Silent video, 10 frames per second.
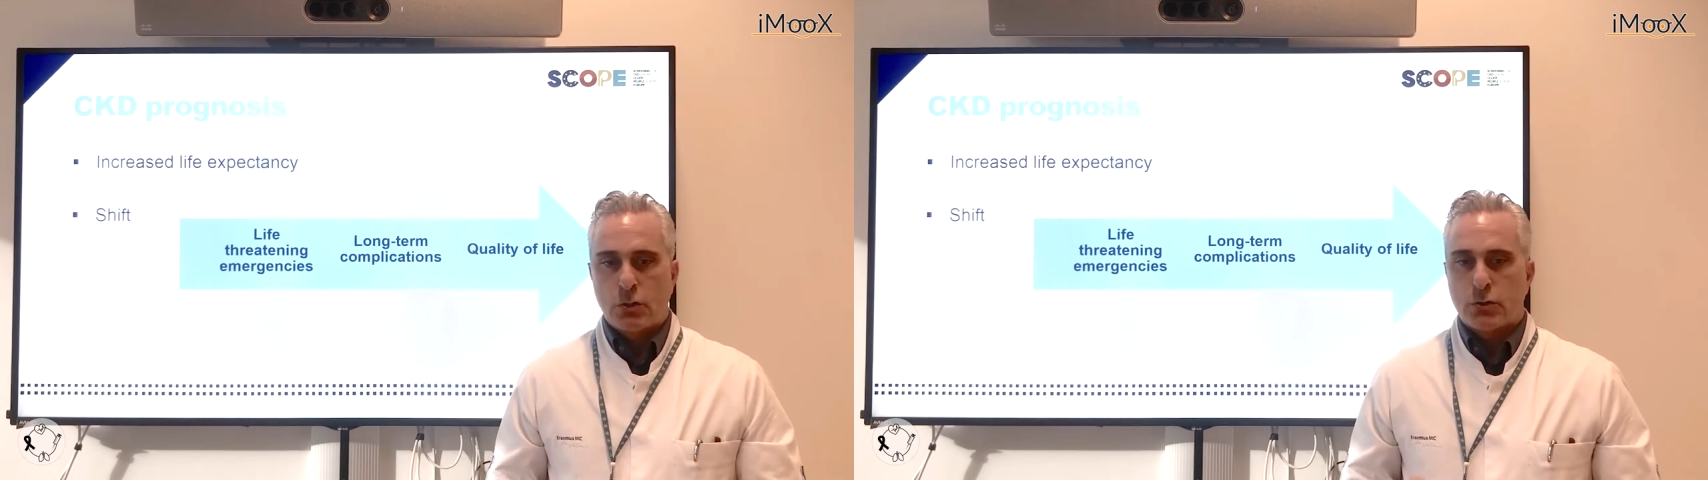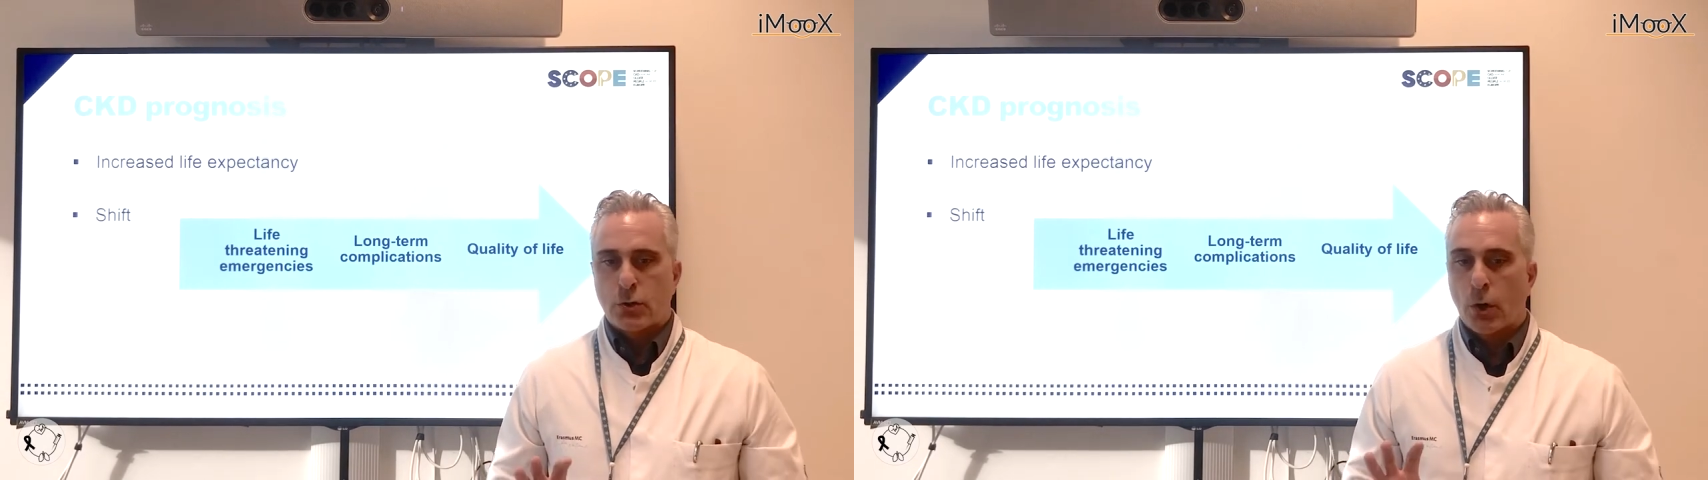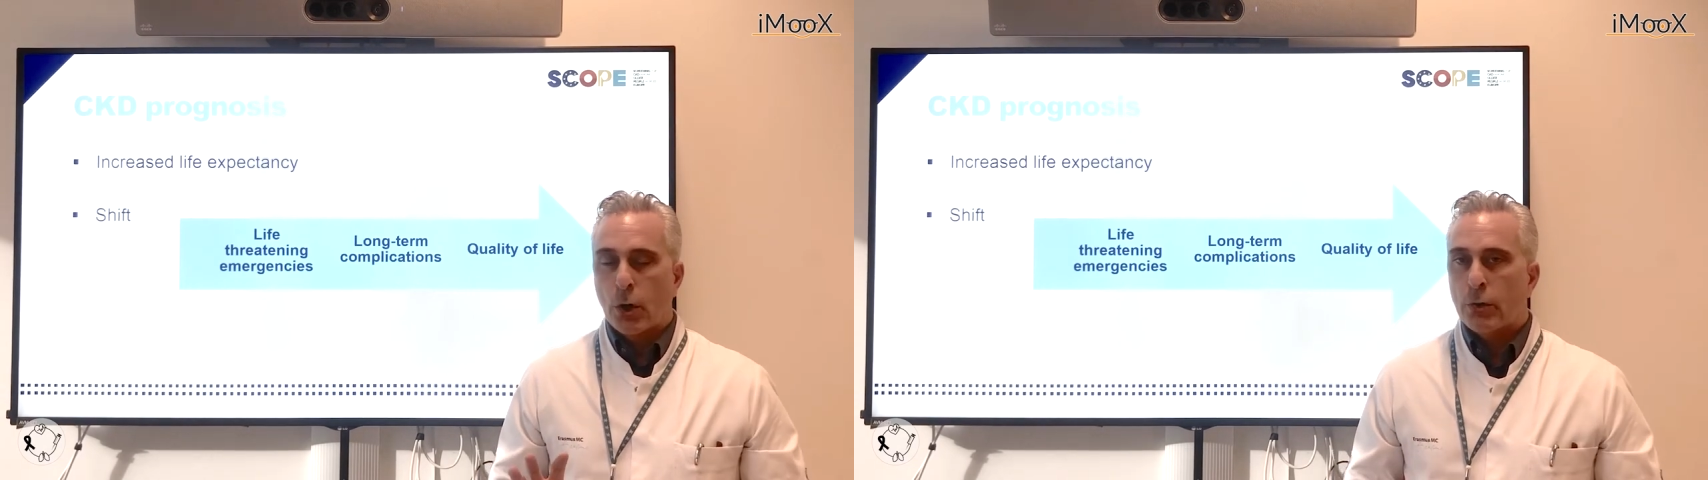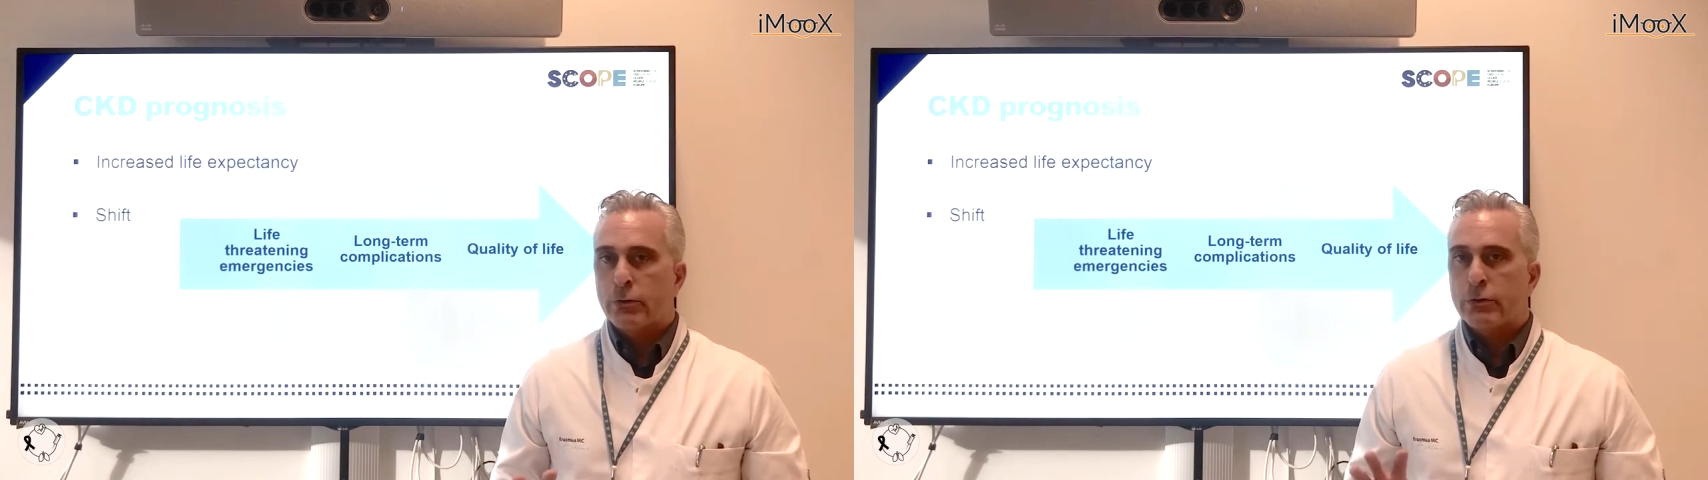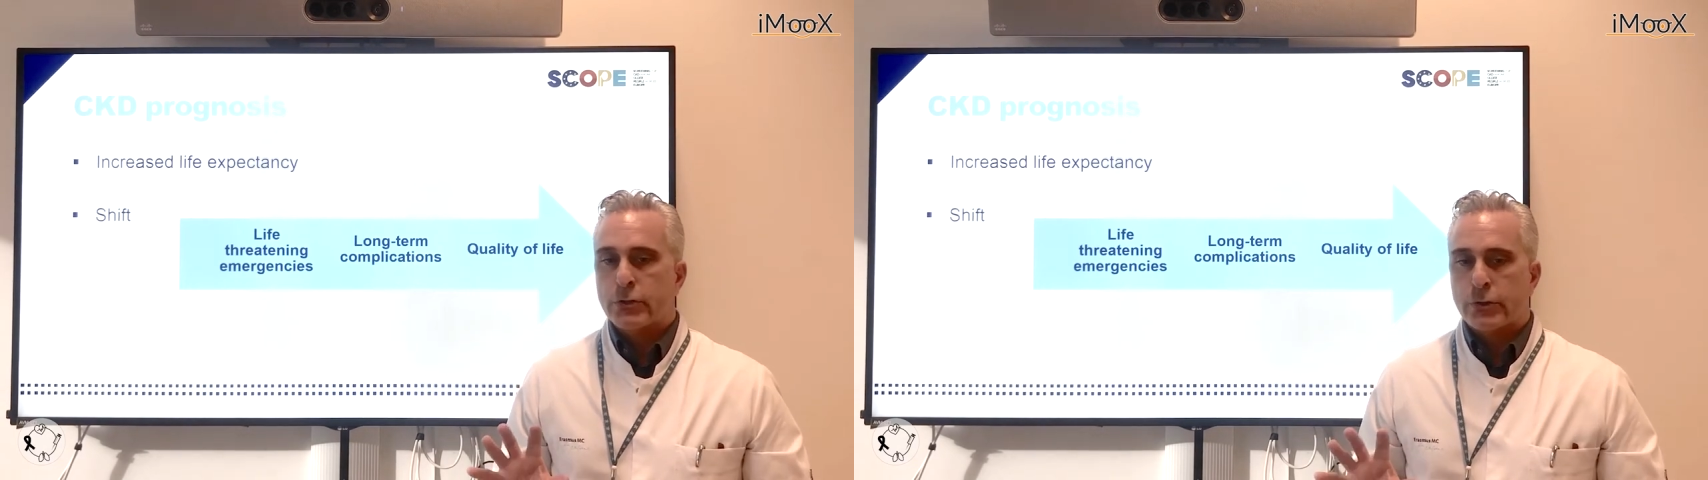to
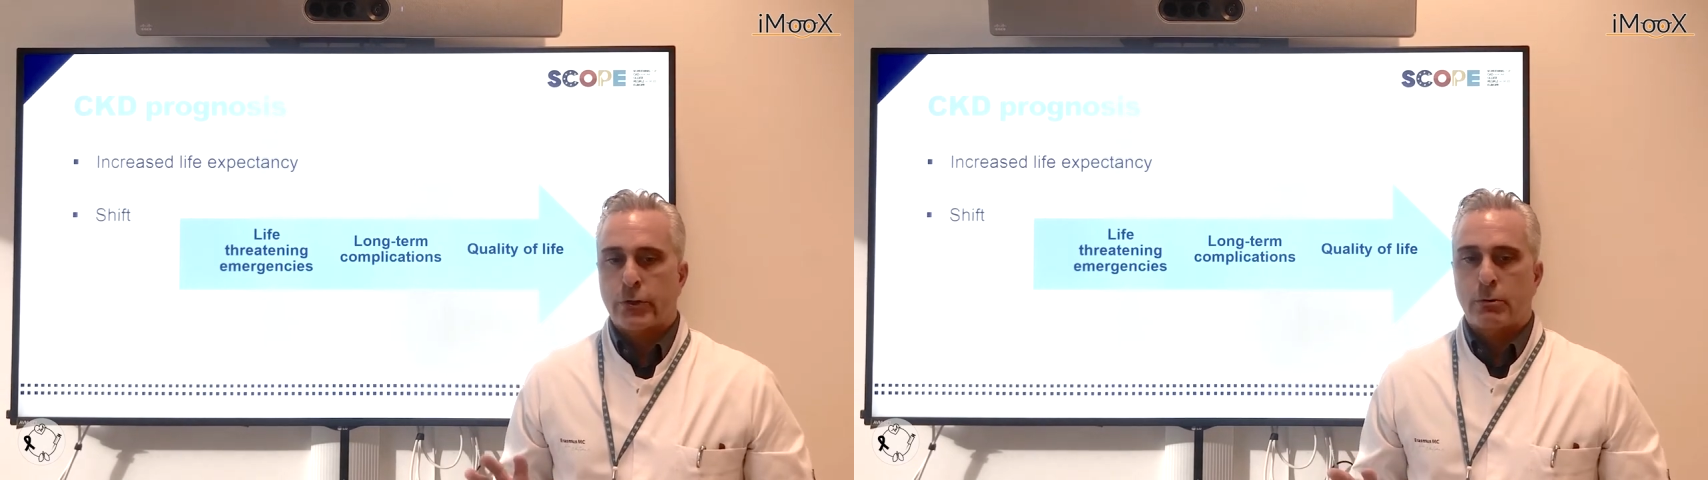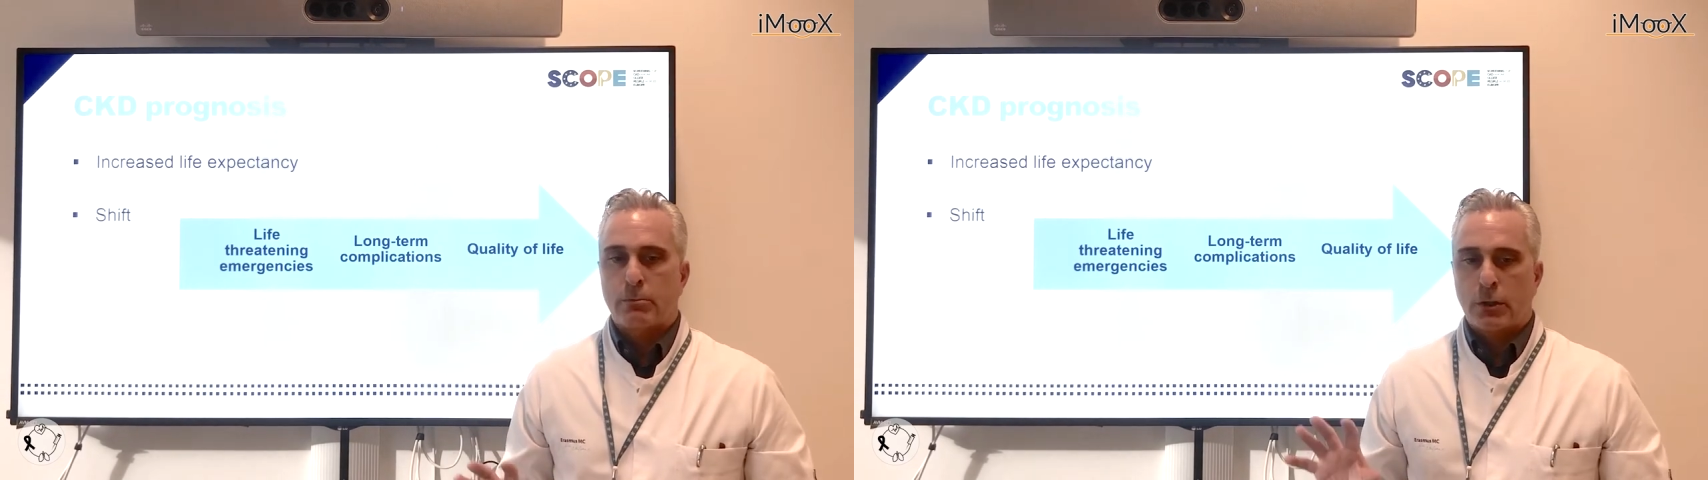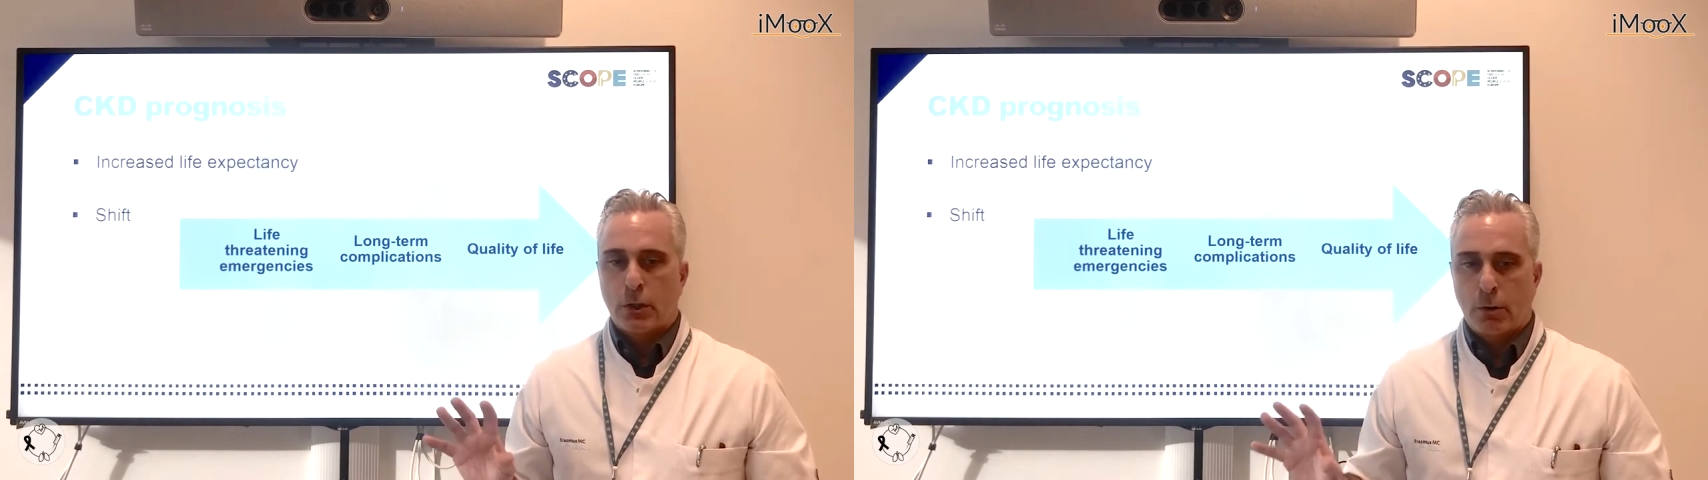long-term